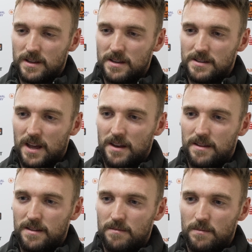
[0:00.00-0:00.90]
I think you said,
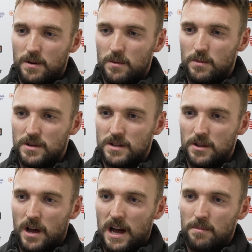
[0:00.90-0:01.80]
but we're still
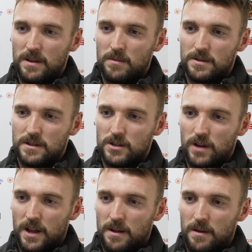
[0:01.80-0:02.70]
not happy, and we're still
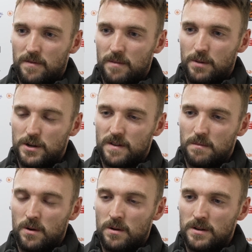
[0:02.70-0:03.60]
trying to push for
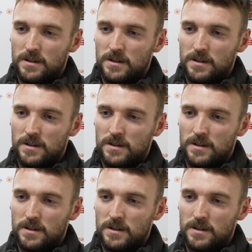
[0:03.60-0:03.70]
more.